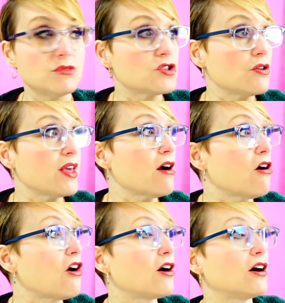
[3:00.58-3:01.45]
so they
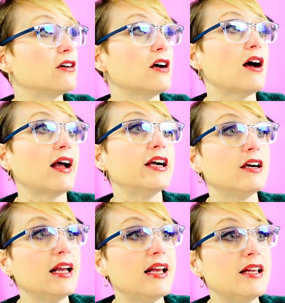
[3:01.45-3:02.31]
are
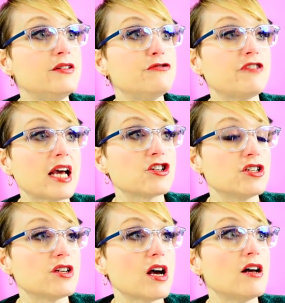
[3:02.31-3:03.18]
higher end
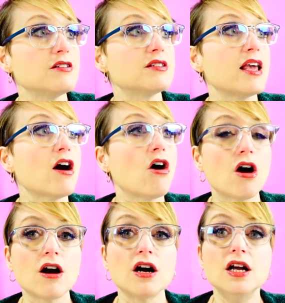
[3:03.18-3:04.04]
fashion dolls. They
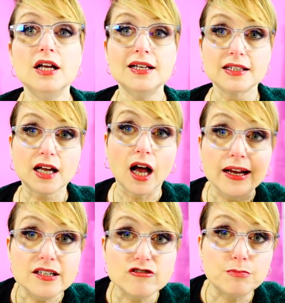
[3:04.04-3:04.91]
are
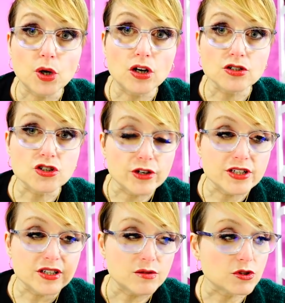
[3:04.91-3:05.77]
kind of ball
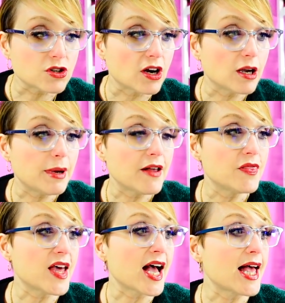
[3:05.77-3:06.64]
jointed. We'll talk
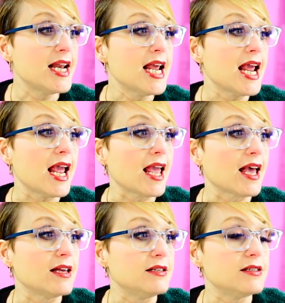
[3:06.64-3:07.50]
about that.
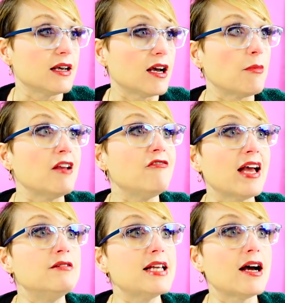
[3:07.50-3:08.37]
And, um, I
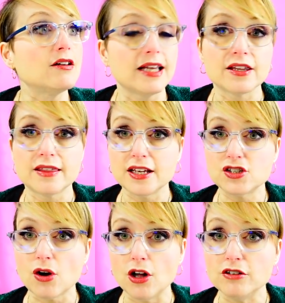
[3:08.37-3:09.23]
found out, like, thanks
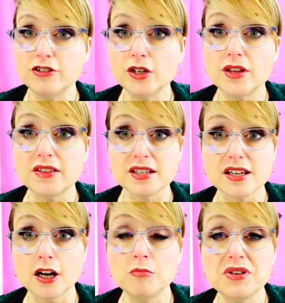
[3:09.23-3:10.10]
to all of you, that this
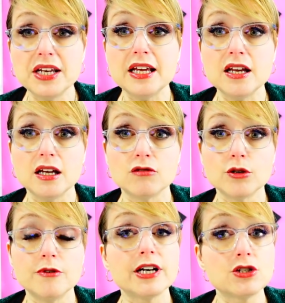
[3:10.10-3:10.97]
company,
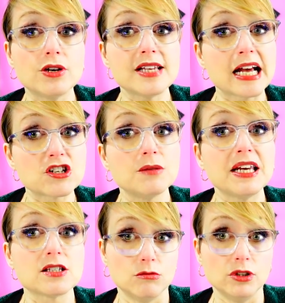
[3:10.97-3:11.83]
Ruby Red Toys, actually
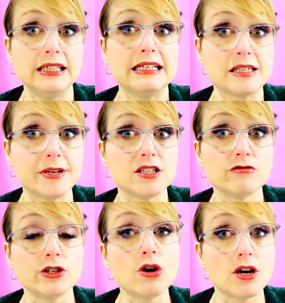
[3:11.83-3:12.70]
makes some really expensive,
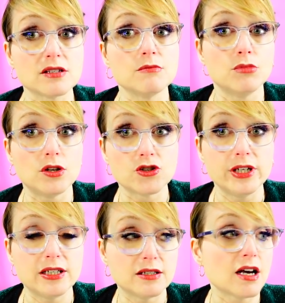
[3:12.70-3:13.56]
really awesome ball
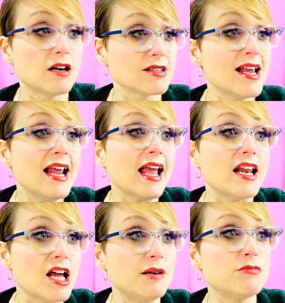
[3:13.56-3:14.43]
jointed dolls.
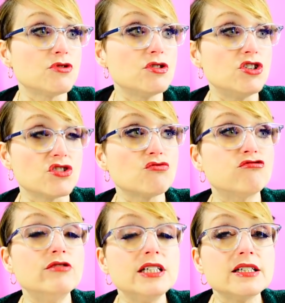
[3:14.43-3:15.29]
And I'm just
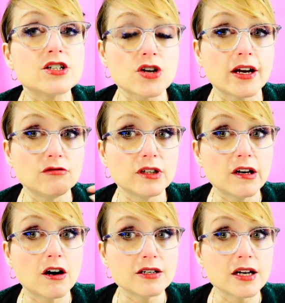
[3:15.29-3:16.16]
really trying really
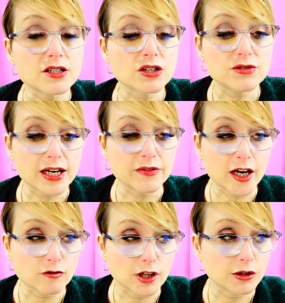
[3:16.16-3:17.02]
hard not to go down
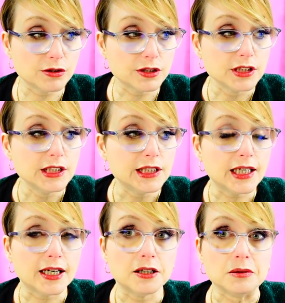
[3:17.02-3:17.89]
that road.
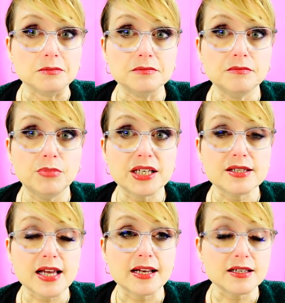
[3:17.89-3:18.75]
Um, because
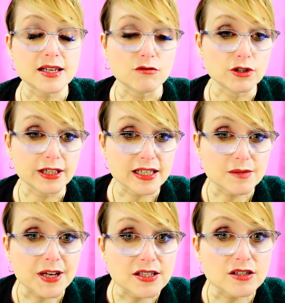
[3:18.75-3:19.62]
that is a really
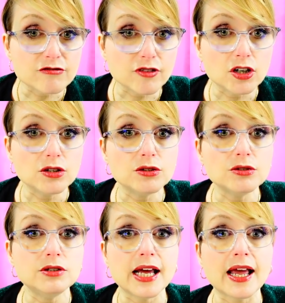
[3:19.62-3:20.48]
expensive
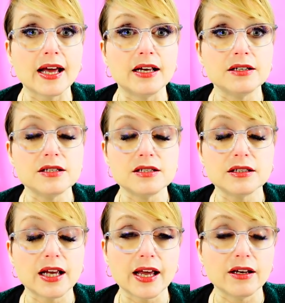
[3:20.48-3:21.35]
road and,
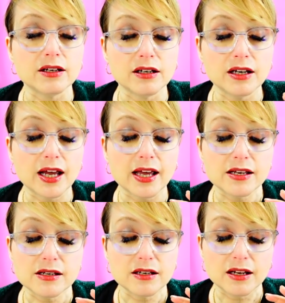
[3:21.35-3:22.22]
and,
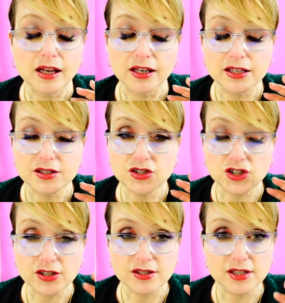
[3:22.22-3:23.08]
and, and it's
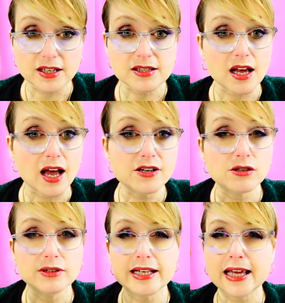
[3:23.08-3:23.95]
just, it's, I
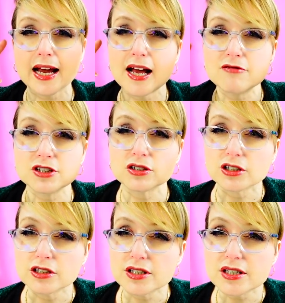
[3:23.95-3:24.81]
don't, it's like, I have to
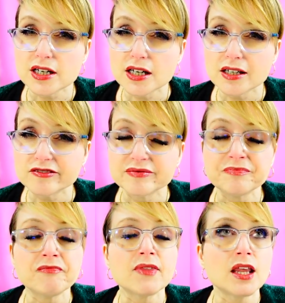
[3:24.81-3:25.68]
learn
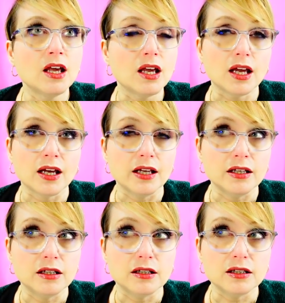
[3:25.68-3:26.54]
stuff
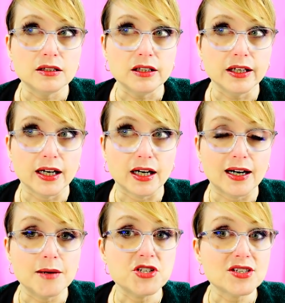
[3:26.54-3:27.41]
and yeah,
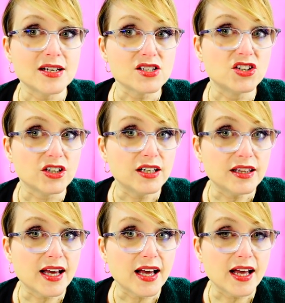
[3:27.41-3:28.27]
I'm just not as good at
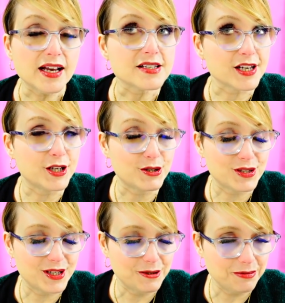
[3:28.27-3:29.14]
that as I
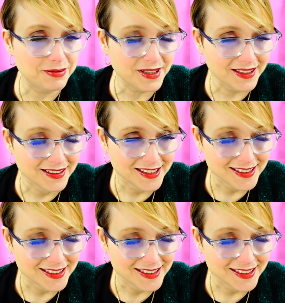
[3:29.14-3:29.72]
used to be.